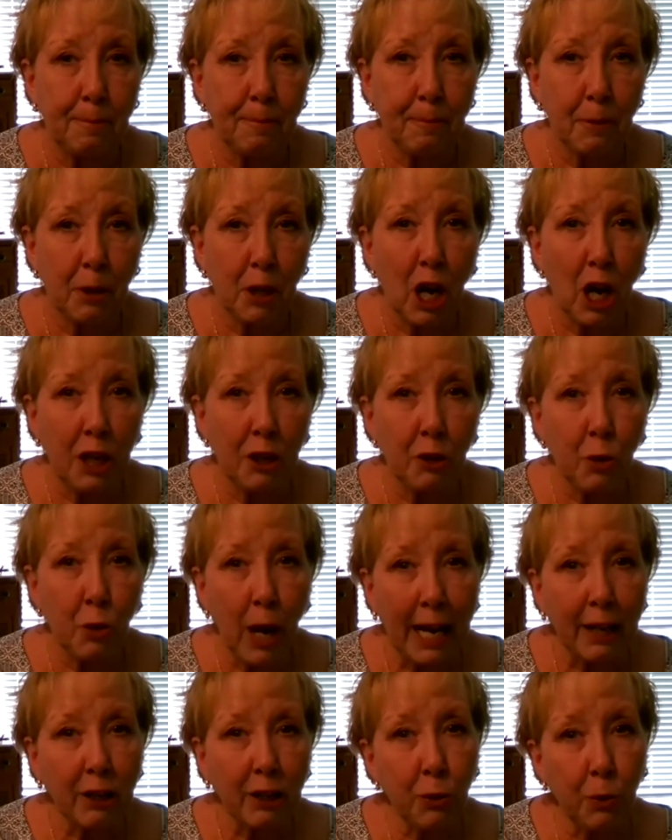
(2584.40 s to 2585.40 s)

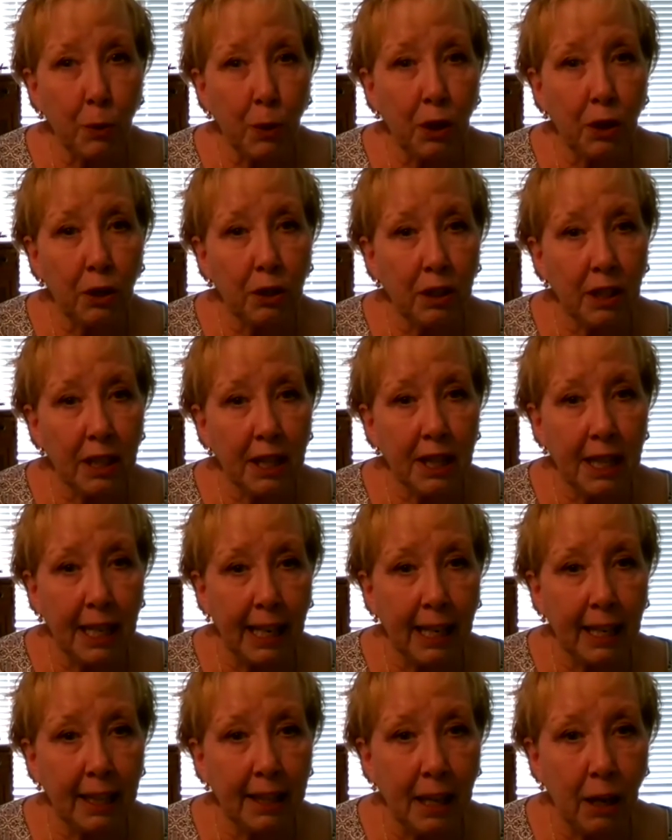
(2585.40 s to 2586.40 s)
contractual
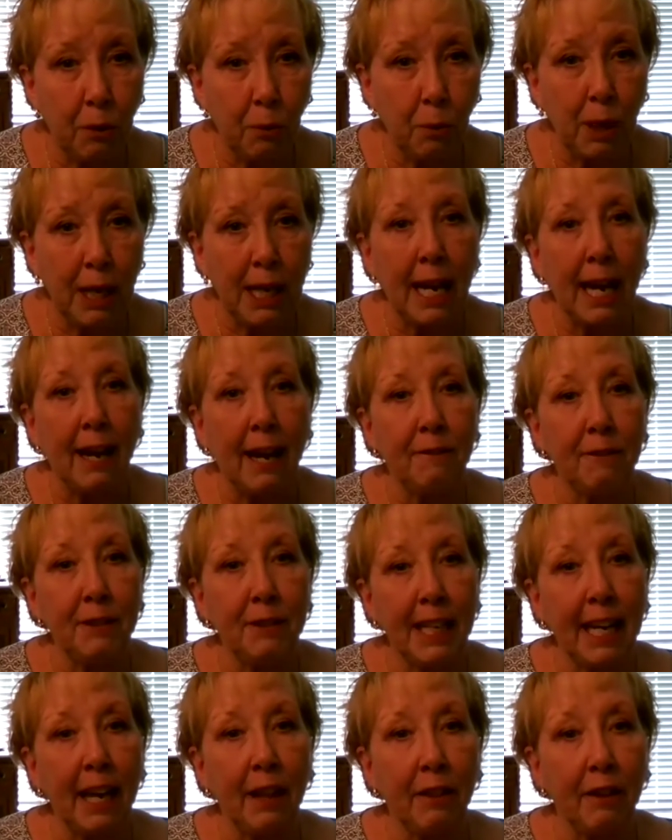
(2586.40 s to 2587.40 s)
thing that we have
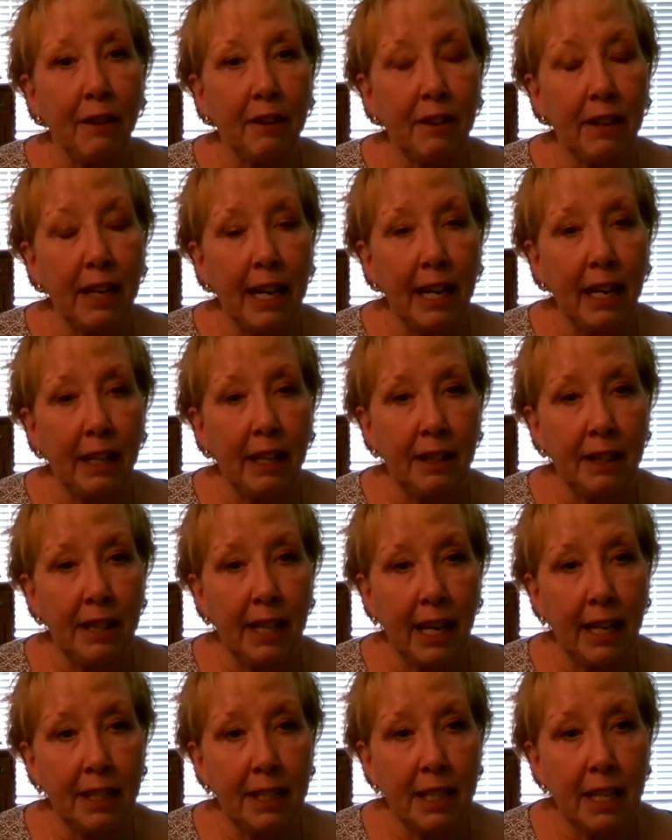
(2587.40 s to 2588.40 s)
together, and
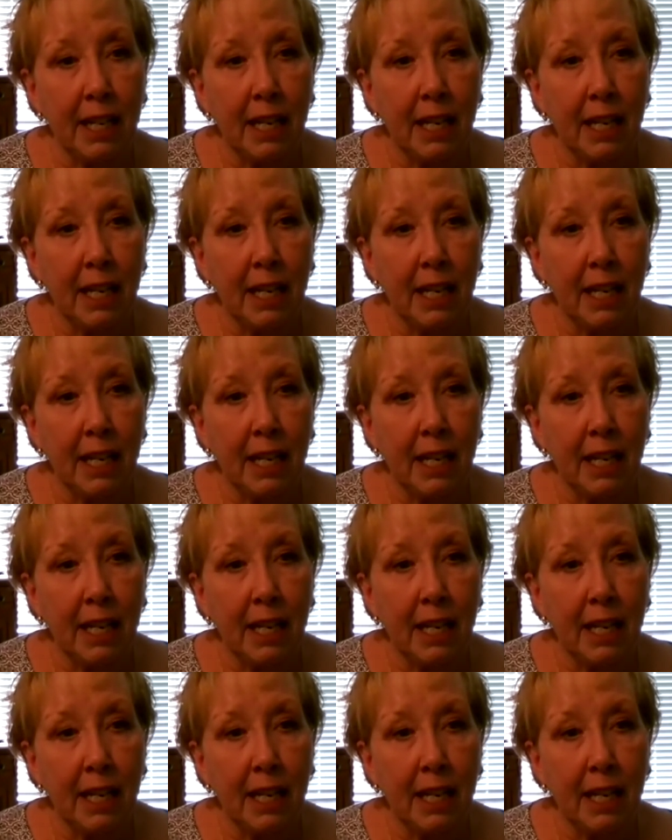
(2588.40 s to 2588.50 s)
that